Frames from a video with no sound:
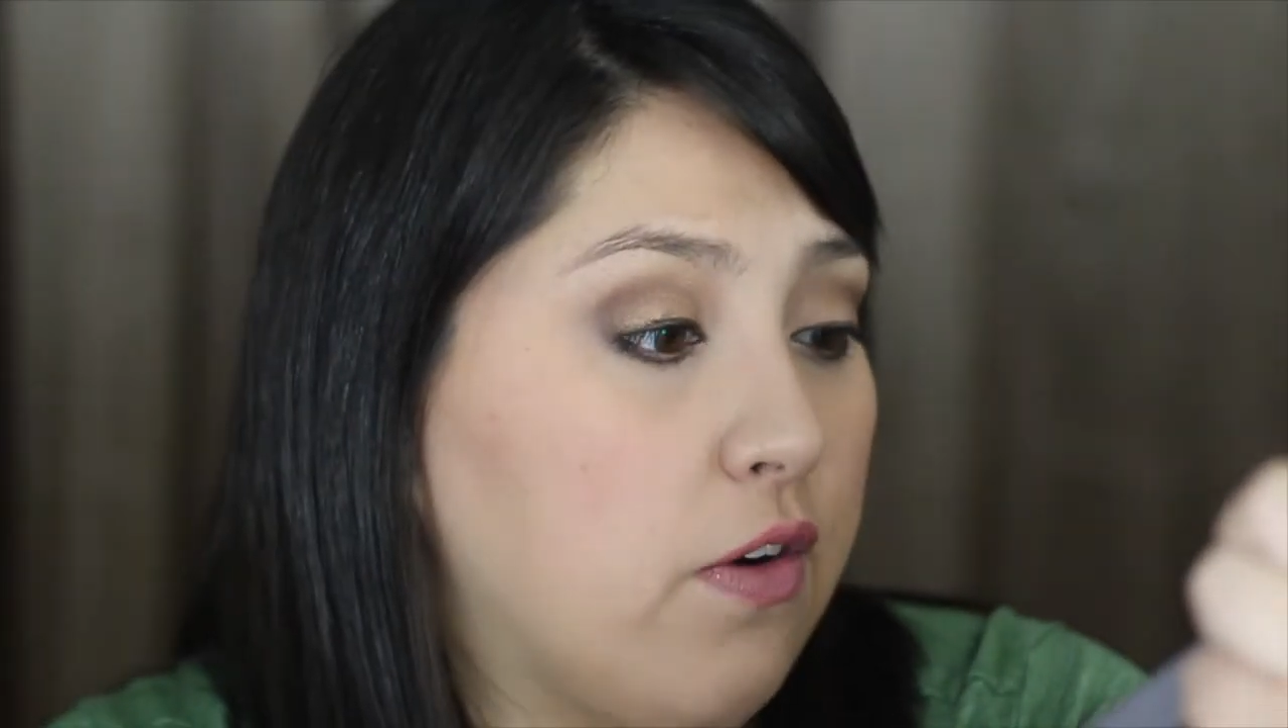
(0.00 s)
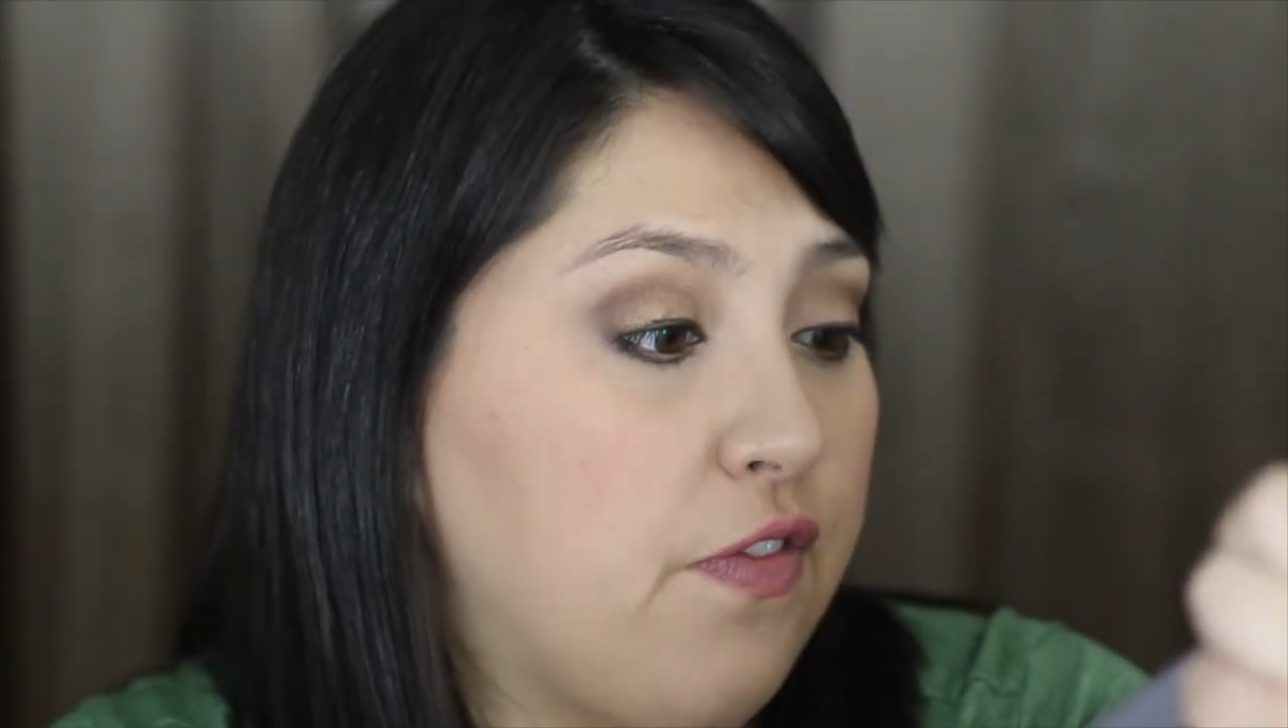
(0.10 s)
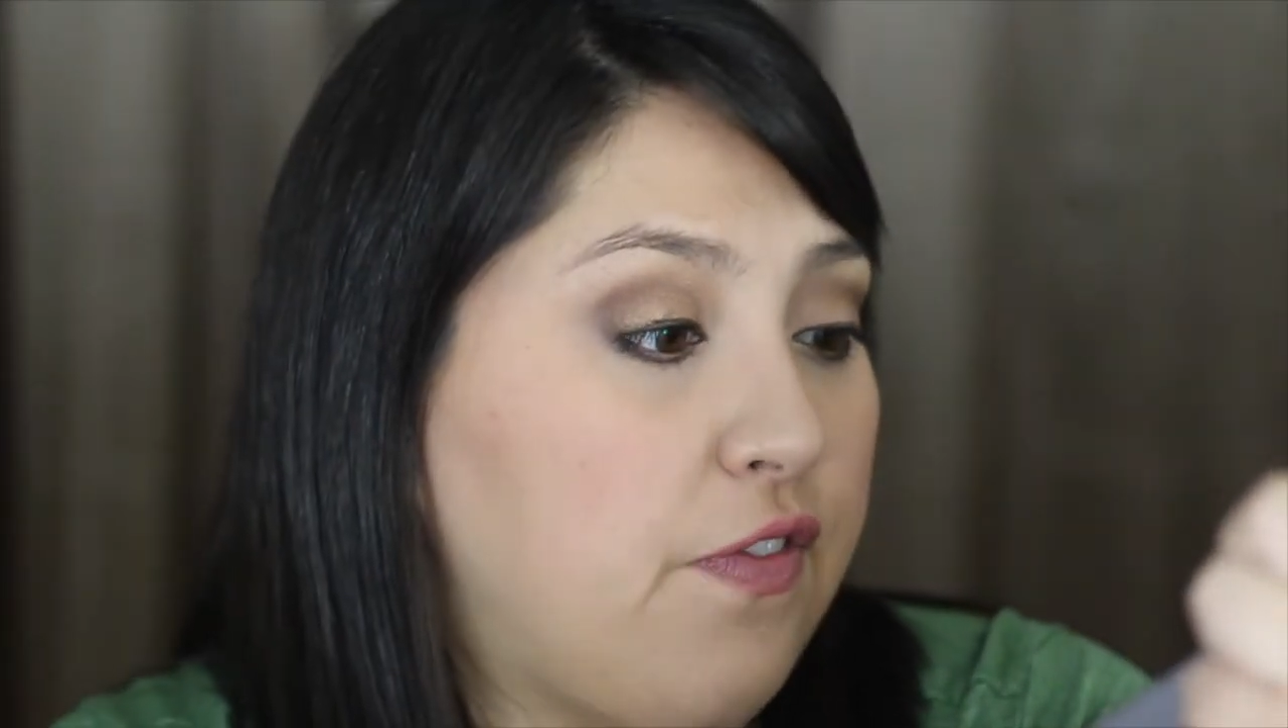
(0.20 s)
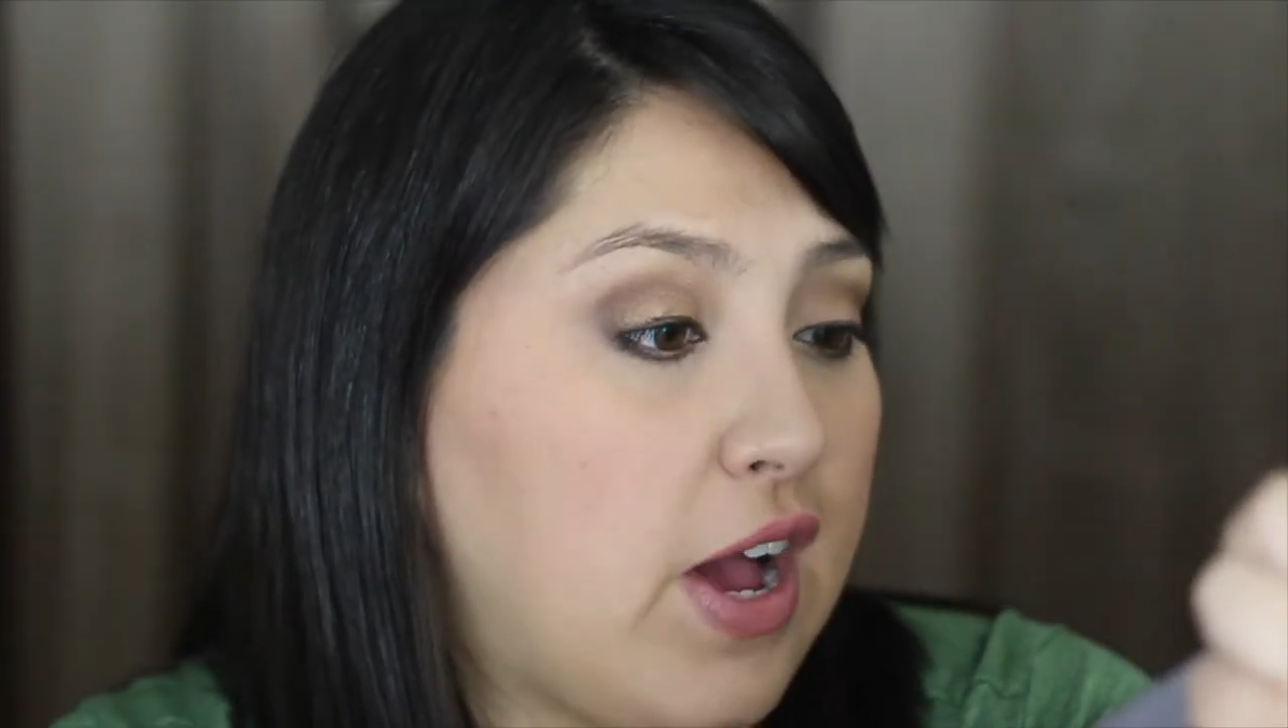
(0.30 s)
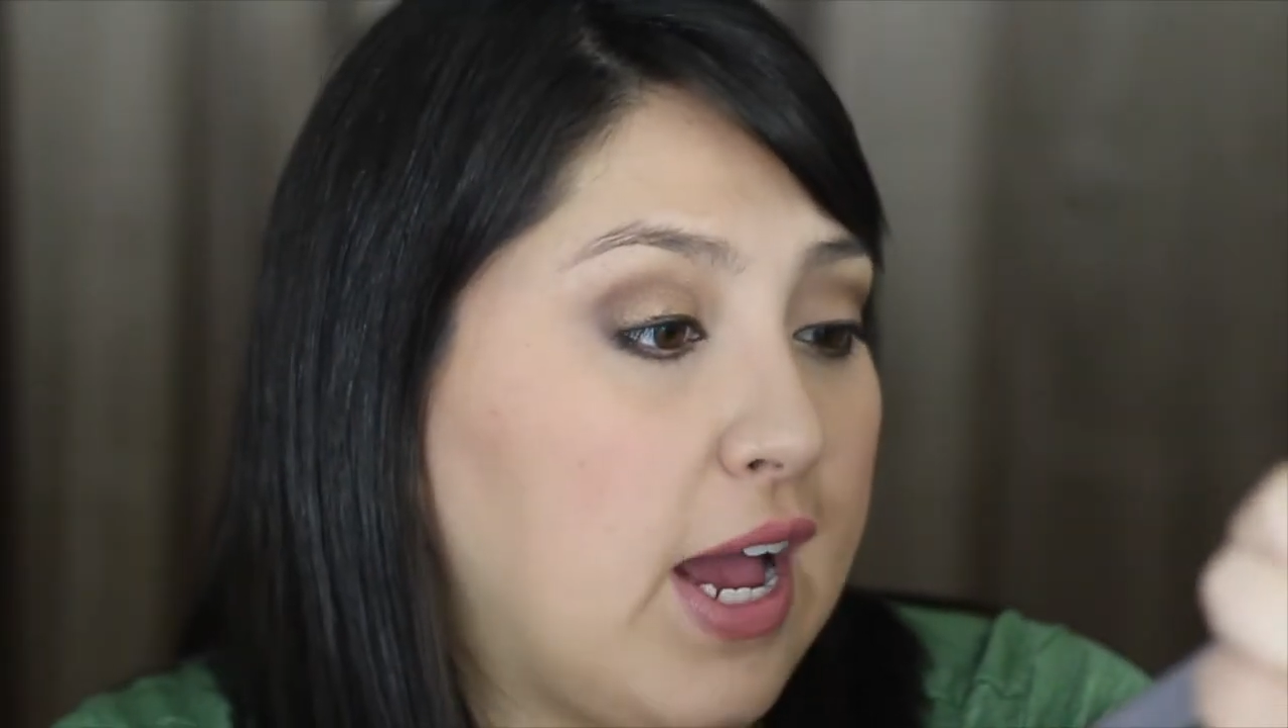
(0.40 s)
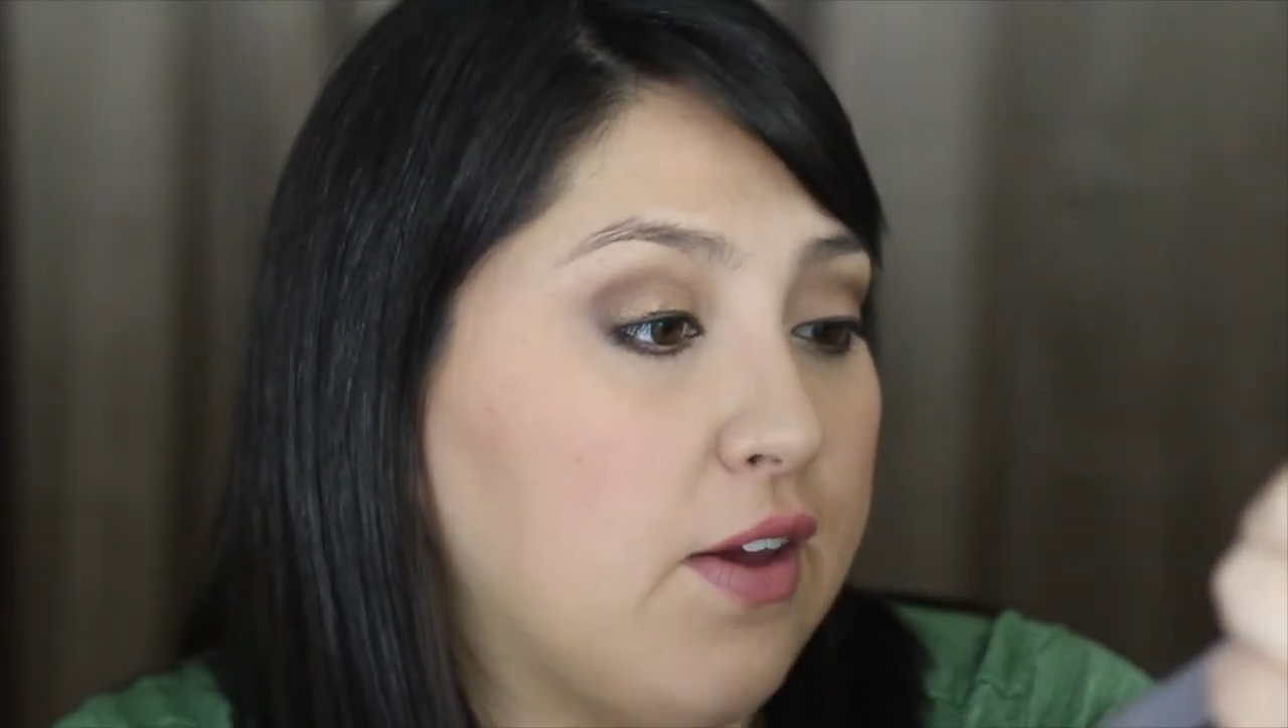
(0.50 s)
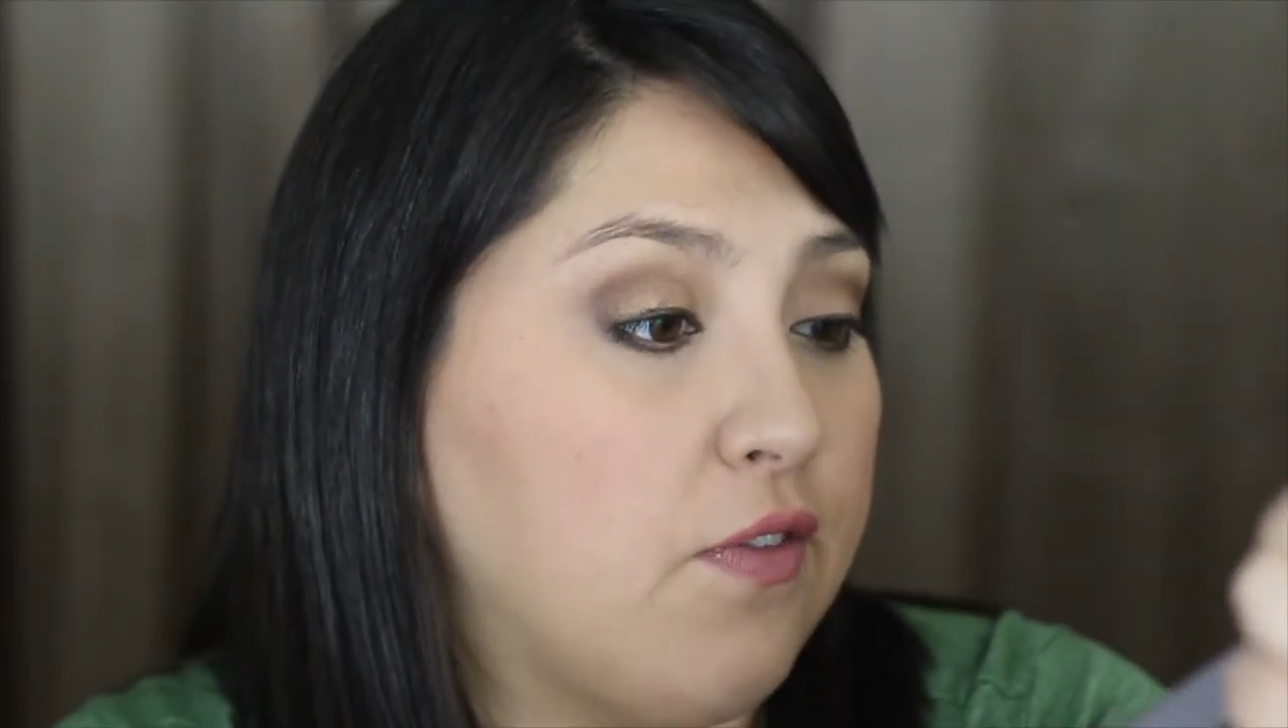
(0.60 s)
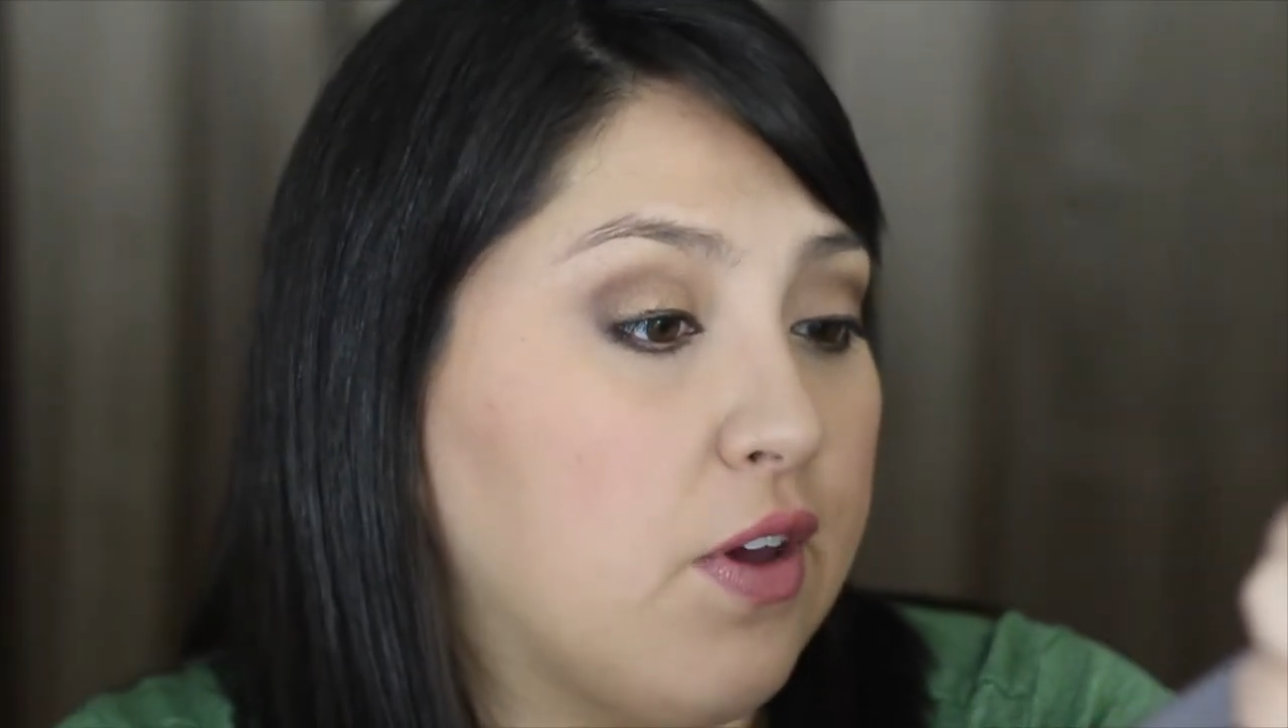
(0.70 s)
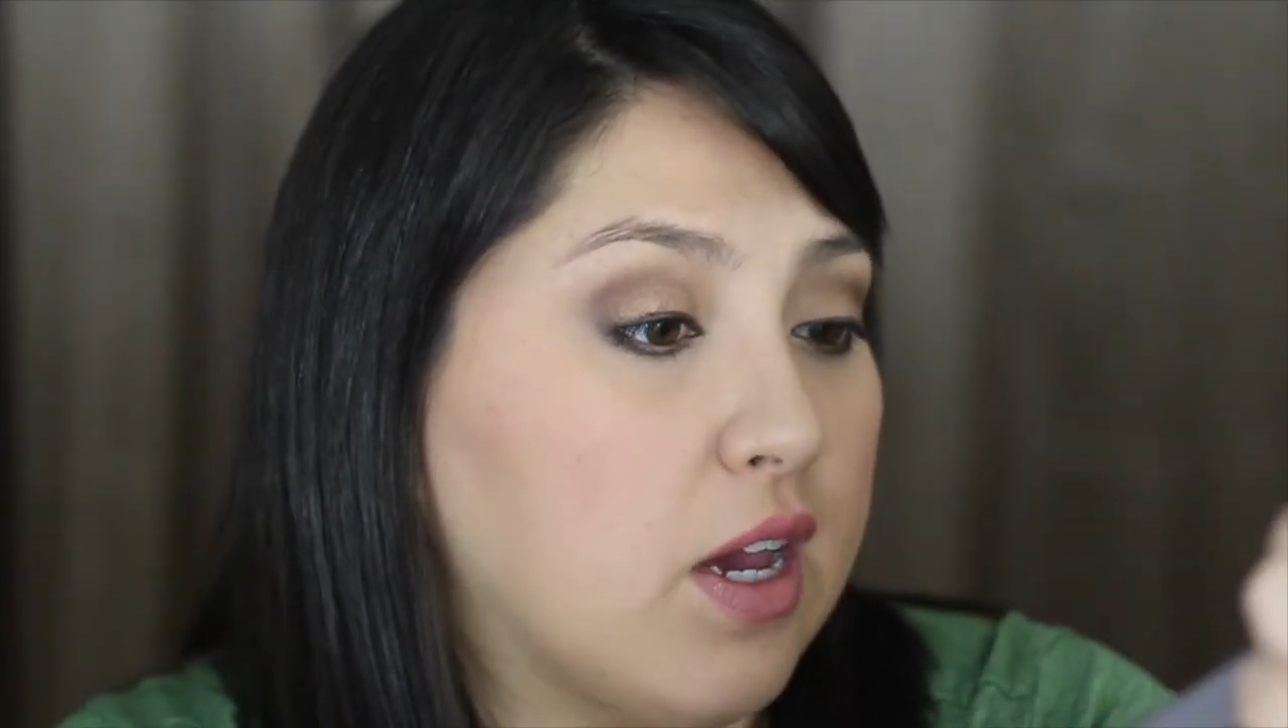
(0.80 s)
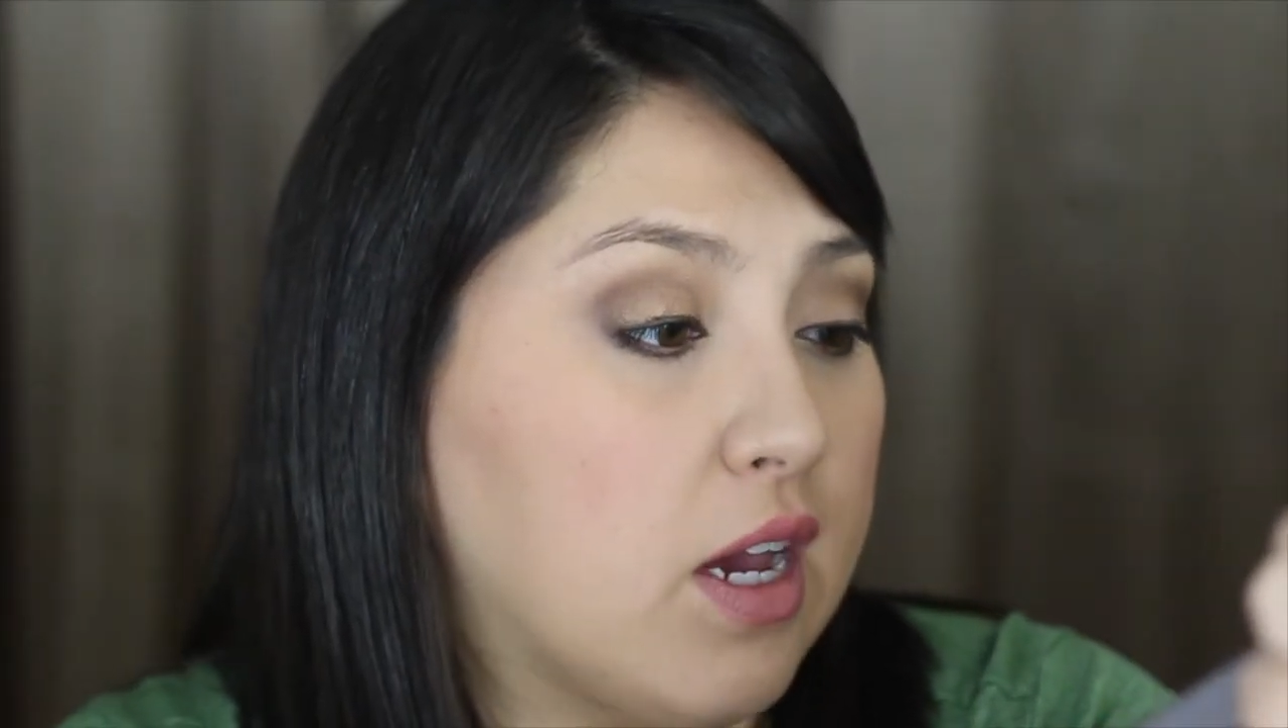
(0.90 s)

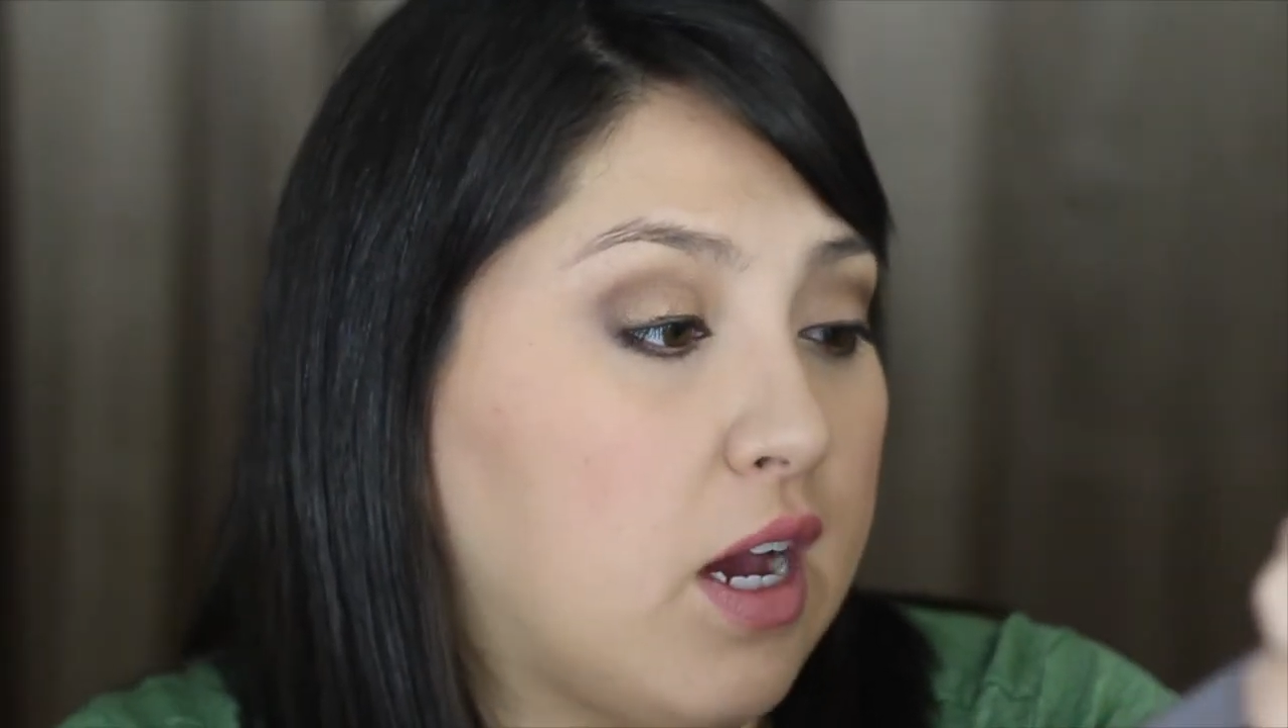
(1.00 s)
5